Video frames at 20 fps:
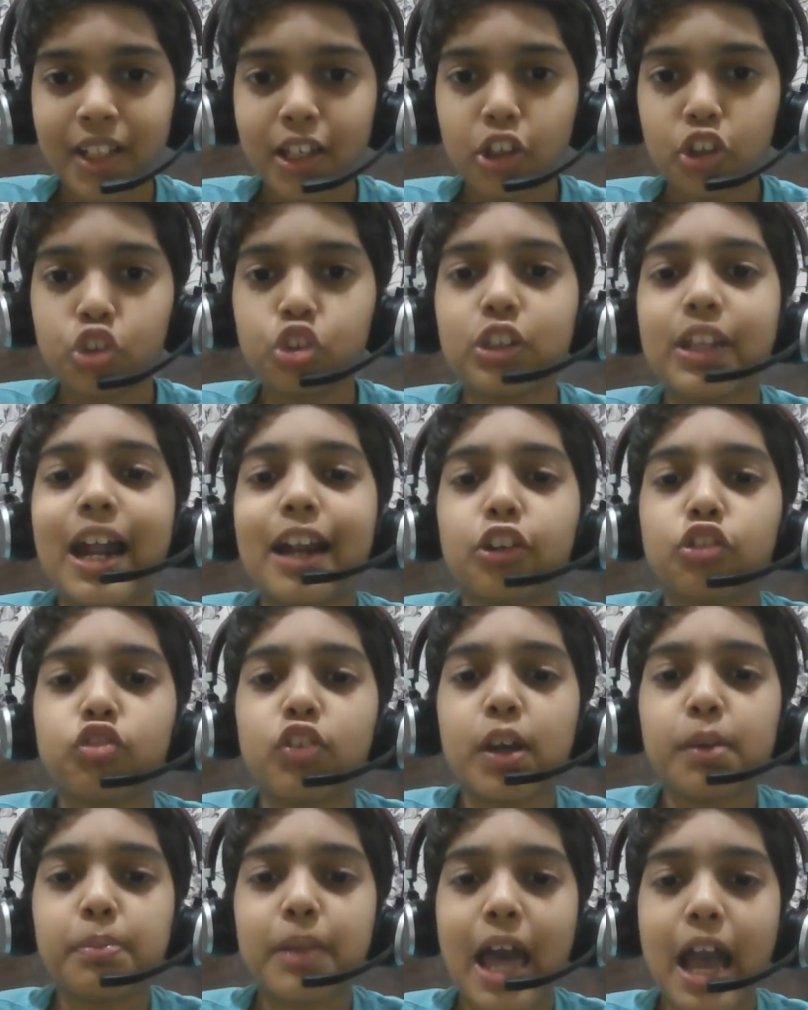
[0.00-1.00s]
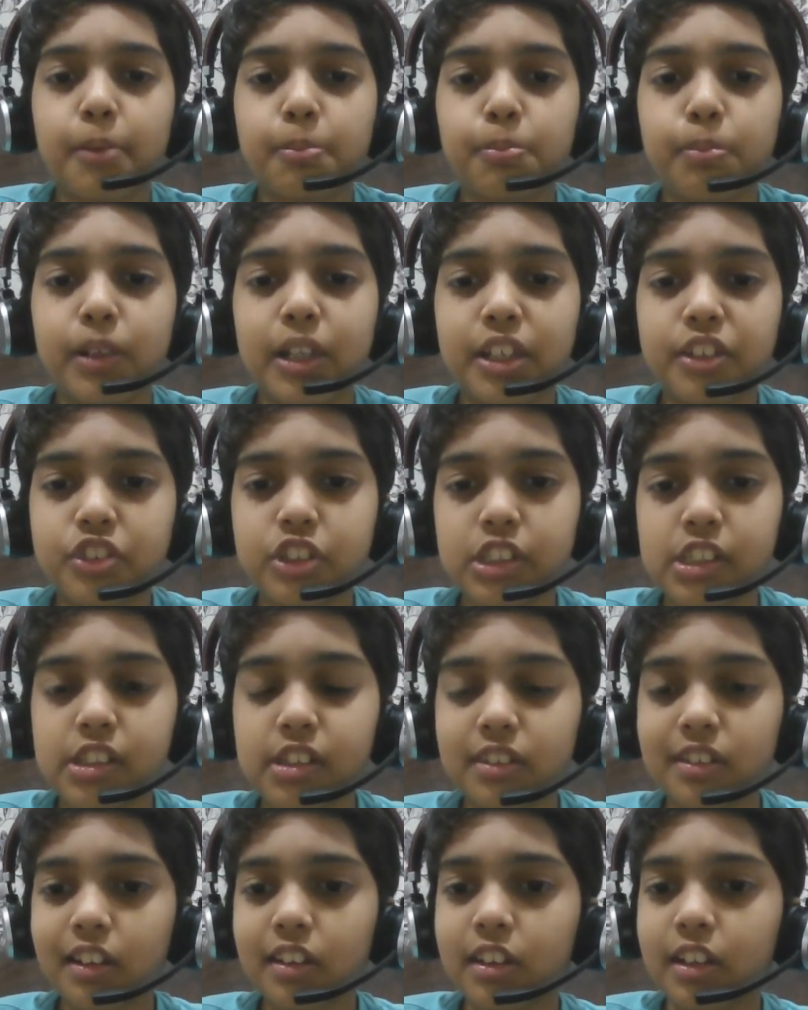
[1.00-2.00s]
So that's why black plays
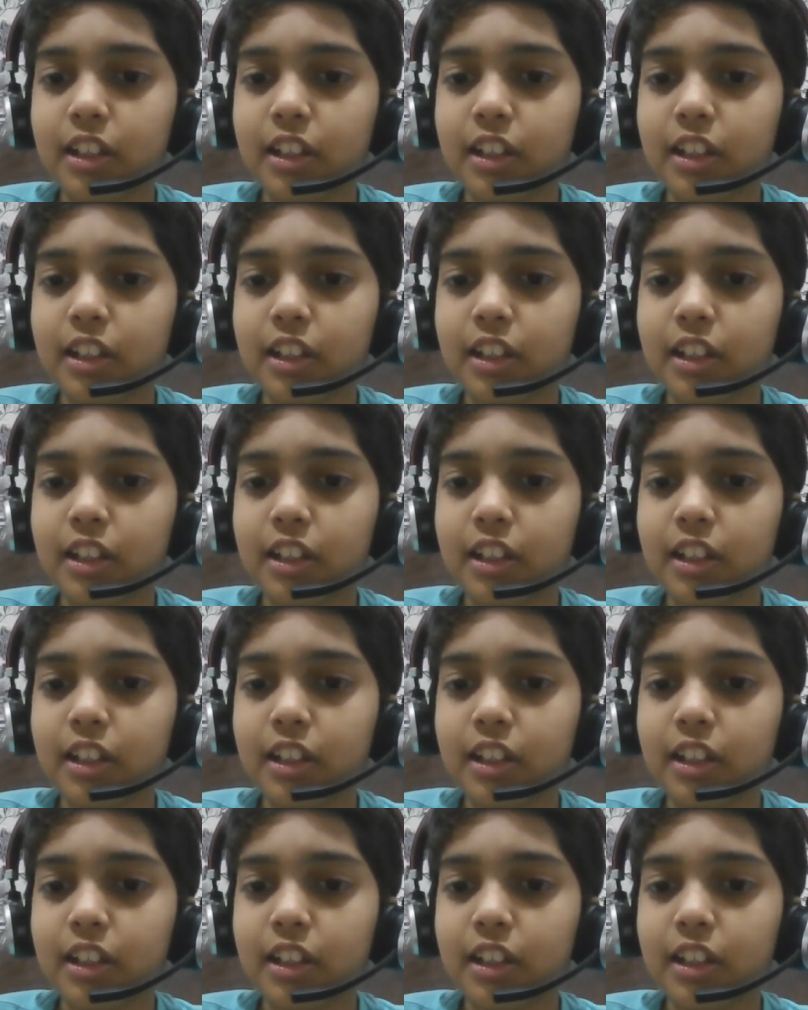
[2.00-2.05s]
g6,